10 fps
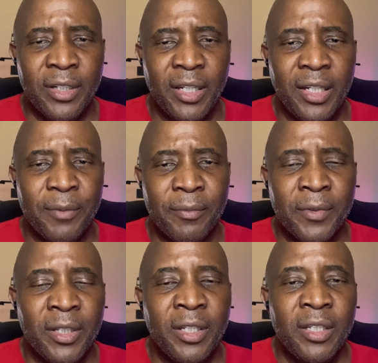
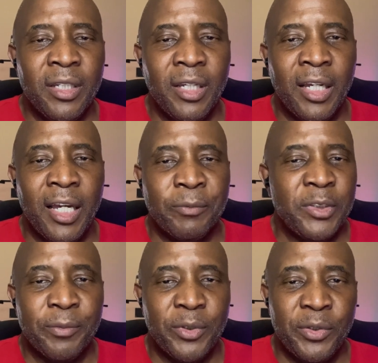I'm
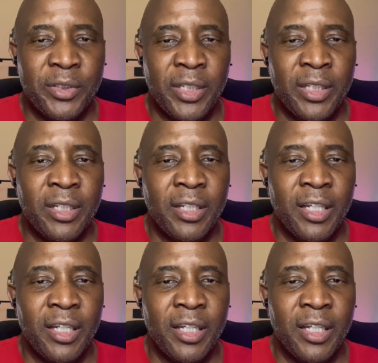still producing.